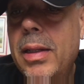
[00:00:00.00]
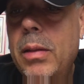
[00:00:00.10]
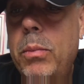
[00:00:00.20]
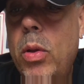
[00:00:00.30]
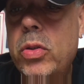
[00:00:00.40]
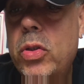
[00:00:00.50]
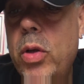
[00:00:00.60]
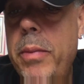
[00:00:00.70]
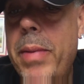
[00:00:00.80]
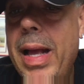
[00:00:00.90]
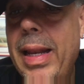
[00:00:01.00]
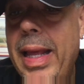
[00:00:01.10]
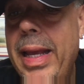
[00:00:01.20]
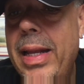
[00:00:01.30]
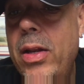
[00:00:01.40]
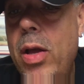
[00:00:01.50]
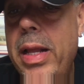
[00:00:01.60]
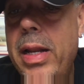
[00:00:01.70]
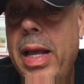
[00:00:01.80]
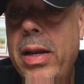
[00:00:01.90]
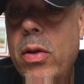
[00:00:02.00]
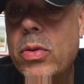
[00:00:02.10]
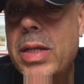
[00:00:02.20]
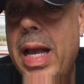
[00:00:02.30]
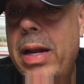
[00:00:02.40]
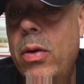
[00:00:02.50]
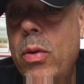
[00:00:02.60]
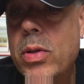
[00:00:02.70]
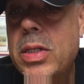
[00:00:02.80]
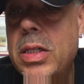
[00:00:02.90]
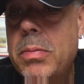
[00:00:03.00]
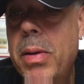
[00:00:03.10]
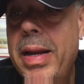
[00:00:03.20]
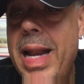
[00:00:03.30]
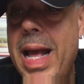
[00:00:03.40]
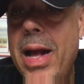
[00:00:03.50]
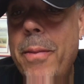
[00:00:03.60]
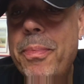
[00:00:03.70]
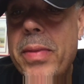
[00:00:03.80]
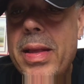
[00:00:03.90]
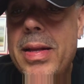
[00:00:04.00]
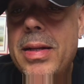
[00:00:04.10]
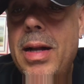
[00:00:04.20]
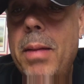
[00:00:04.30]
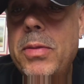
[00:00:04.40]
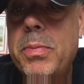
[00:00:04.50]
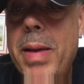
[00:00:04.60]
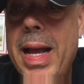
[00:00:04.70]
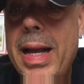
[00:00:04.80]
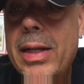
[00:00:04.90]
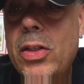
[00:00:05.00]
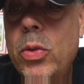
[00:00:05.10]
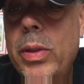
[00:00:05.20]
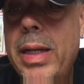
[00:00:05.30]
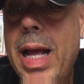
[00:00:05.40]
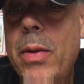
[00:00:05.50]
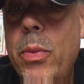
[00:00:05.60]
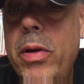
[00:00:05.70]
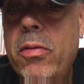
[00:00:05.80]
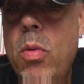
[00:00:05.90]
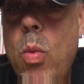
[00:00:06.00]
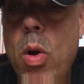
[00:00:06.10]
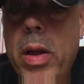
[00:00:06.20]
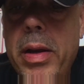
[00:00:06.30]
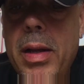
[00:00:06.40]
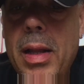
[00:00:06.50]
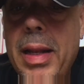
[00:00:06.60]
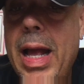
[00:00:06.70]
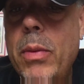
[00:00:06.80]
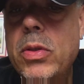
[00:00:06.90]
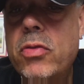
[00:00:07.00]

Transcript: Bolshoi Ballet and those kind of horses. But now comes back to a non-winner of 1 allowance